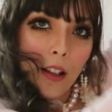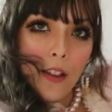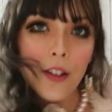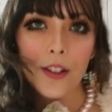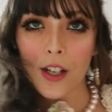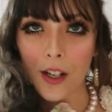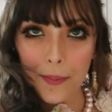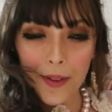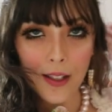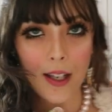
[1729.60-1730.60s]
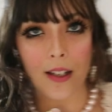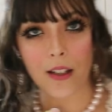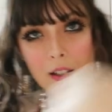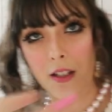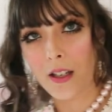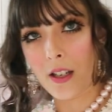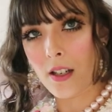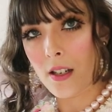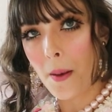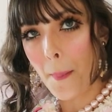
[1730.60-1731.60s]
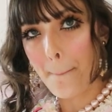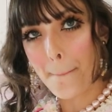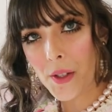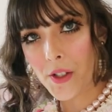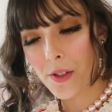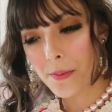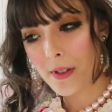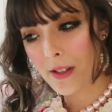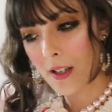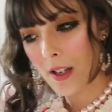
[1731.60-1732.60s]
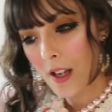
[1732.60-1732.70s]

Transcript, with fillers: the tops and the bottoms